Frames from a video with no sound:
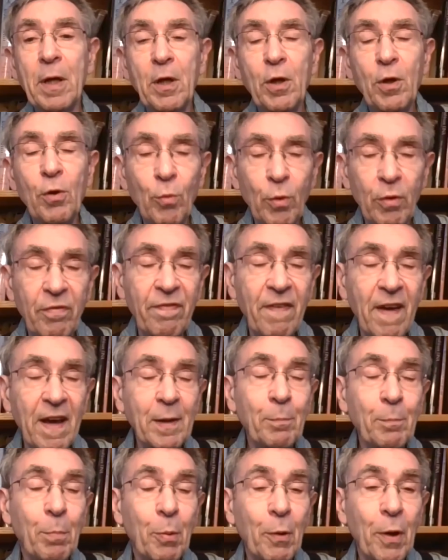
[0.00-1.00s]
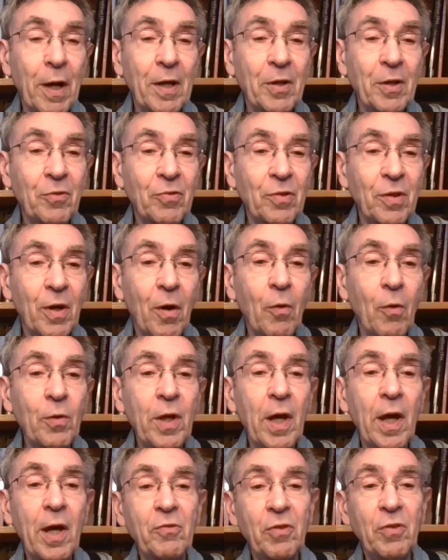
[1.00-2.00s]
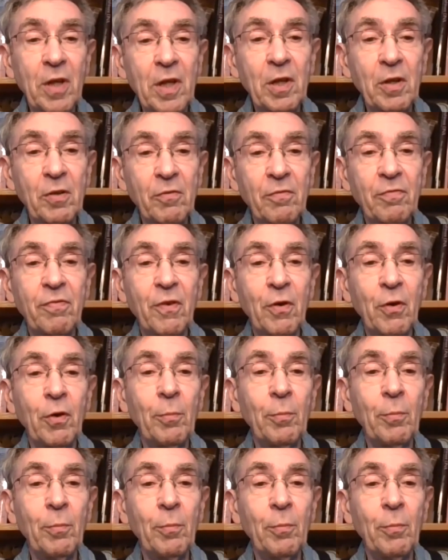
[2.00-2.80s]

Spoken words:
you with faint praise. Oh, yes, he confirmed